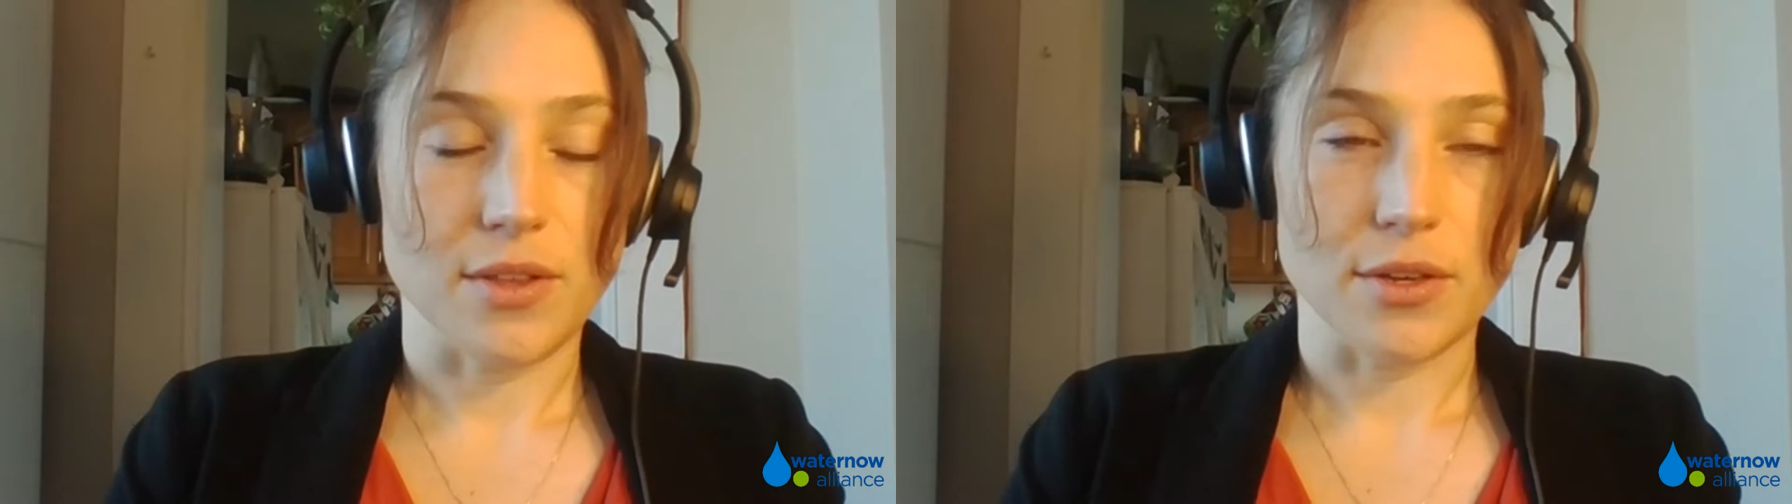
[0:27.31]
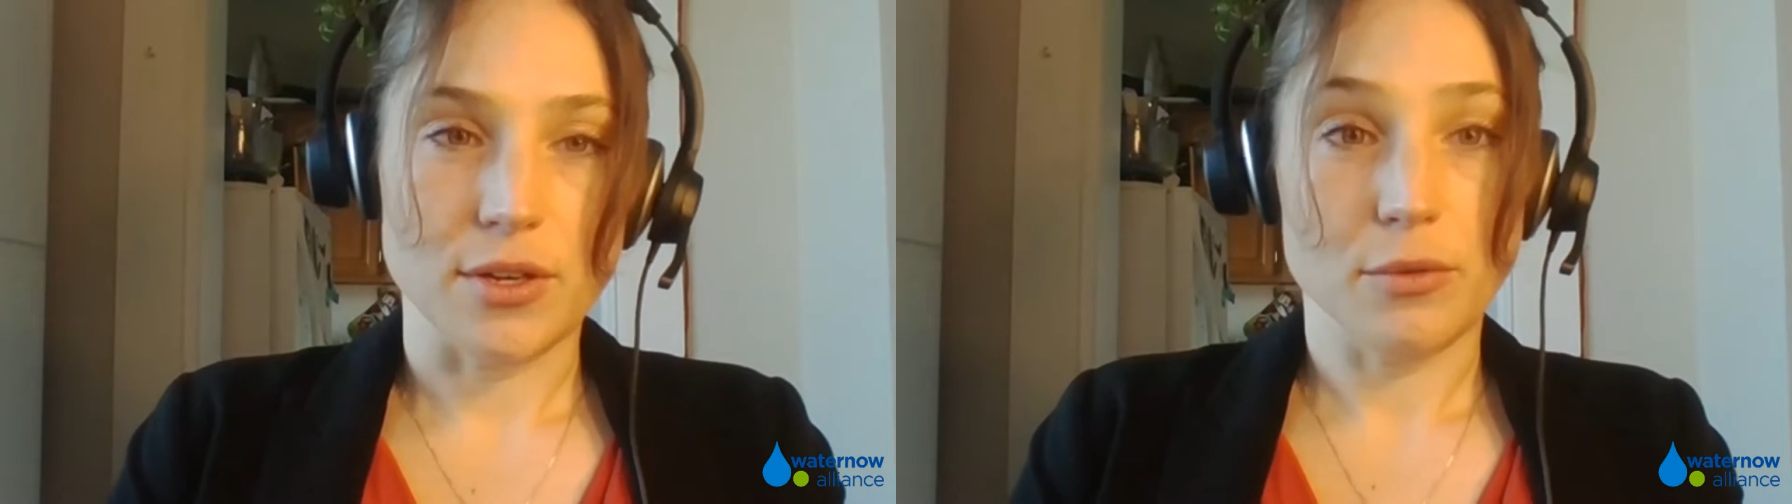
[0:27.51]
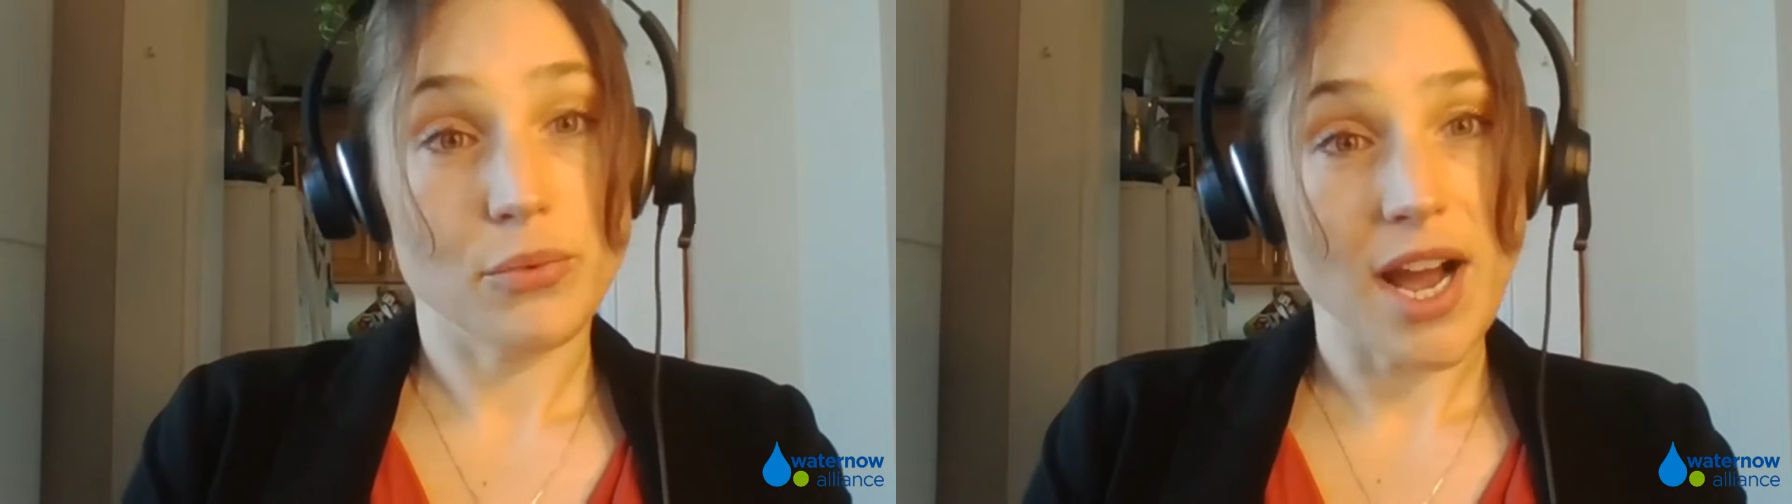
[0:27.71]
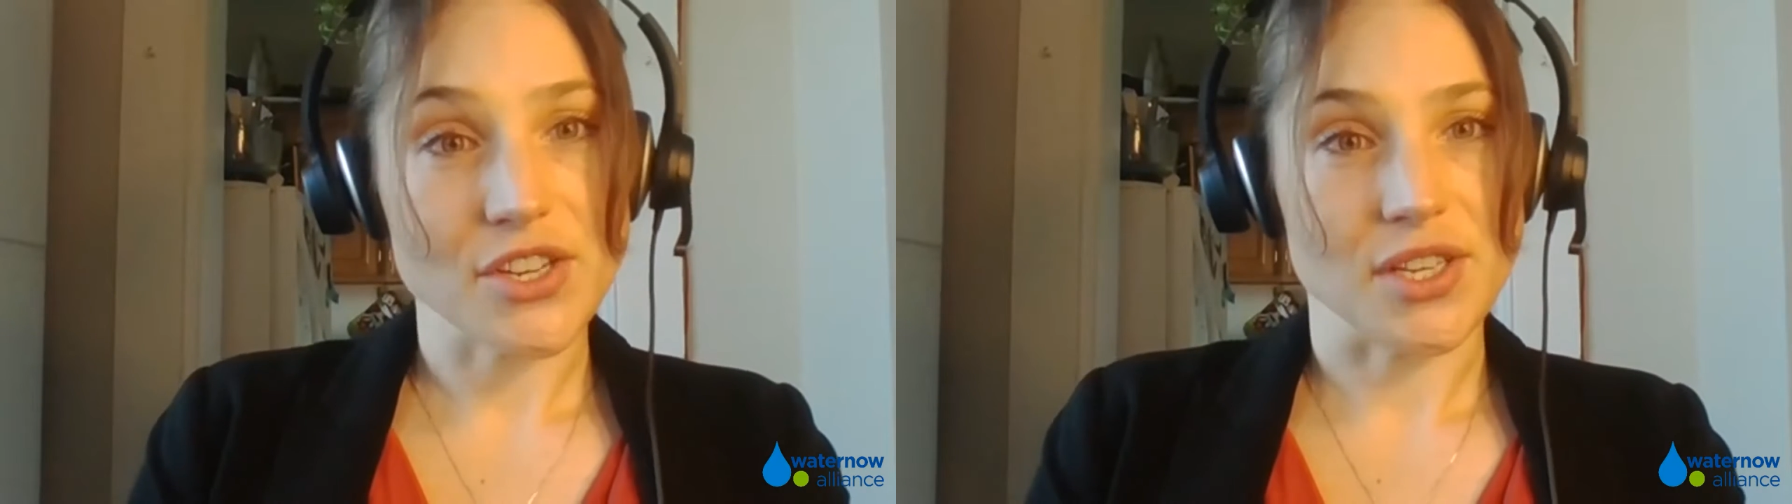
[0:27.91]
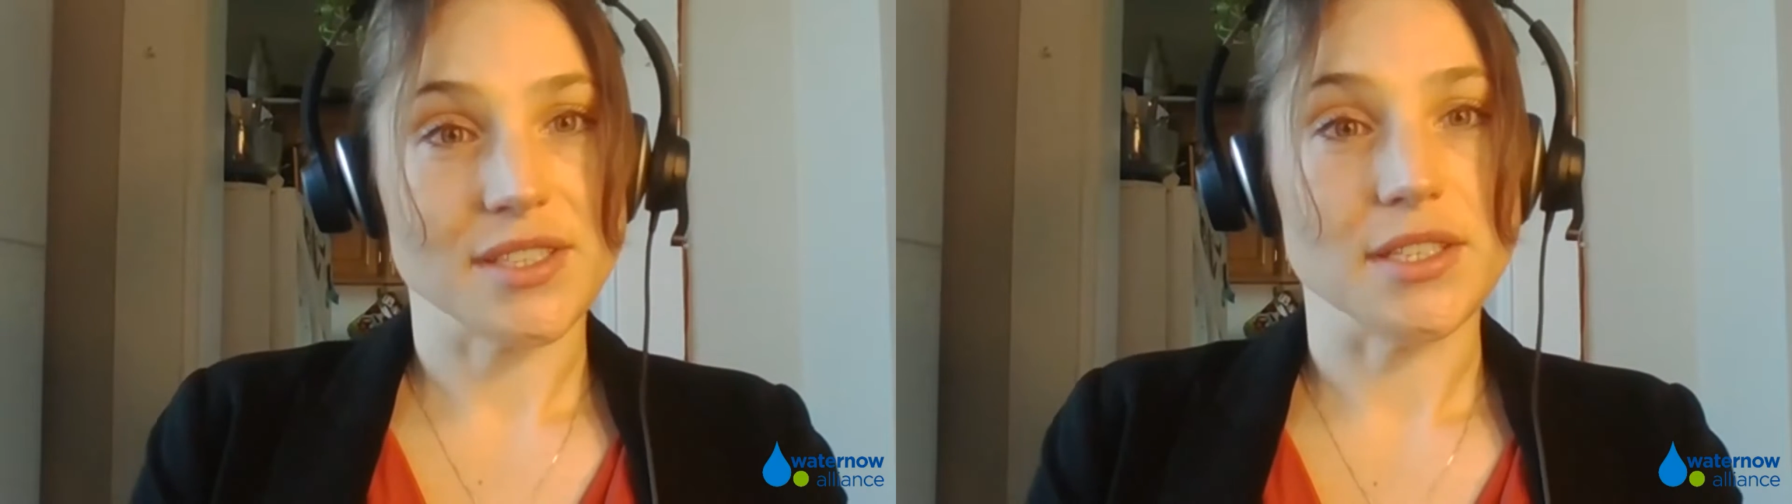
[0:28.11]
The
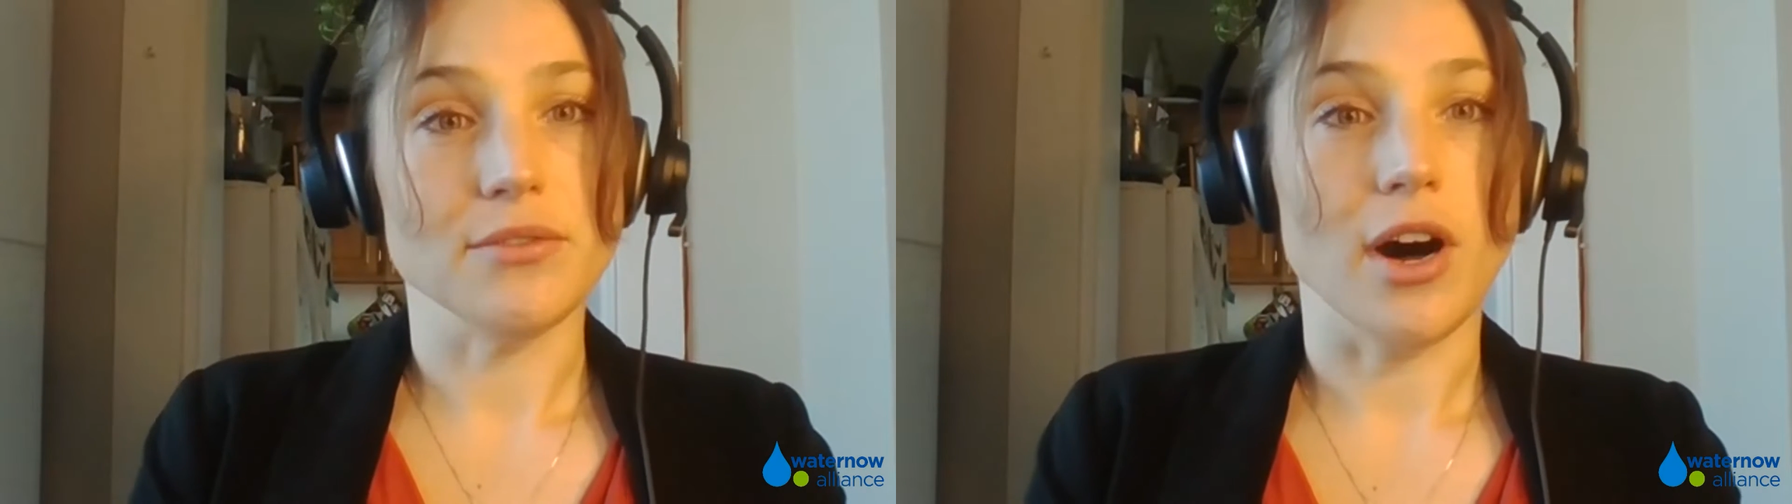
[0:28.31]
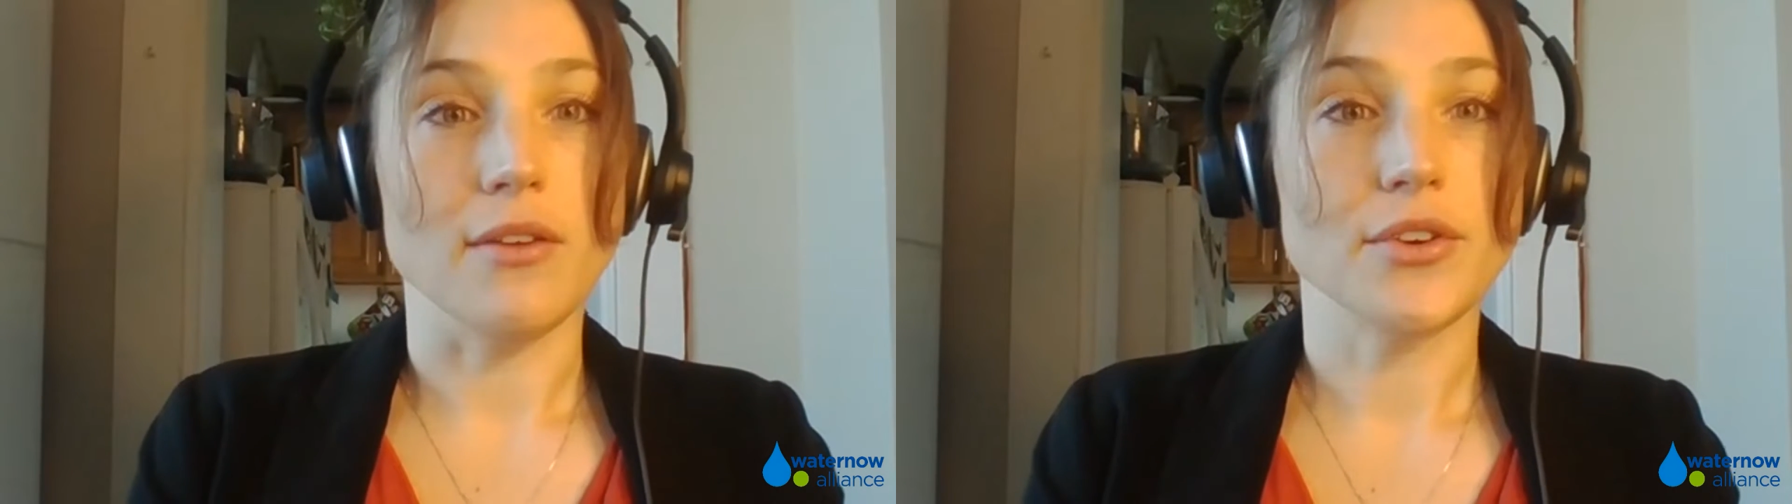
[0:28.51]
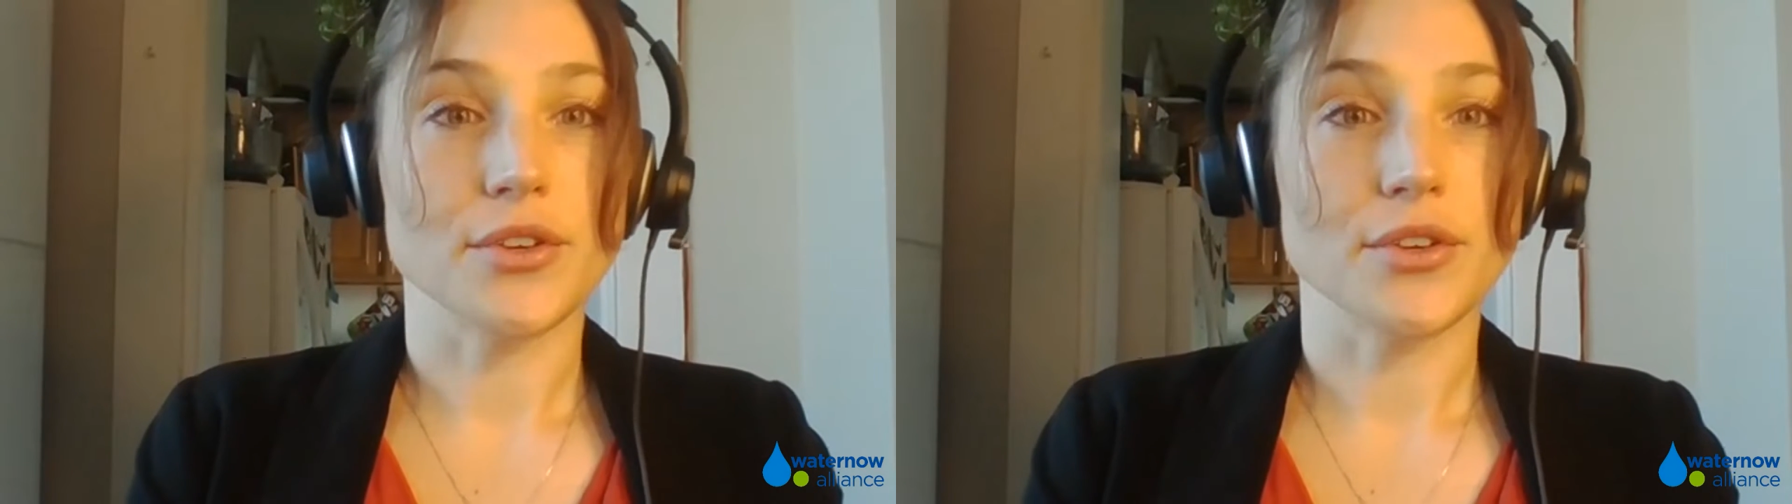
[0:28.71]
project involved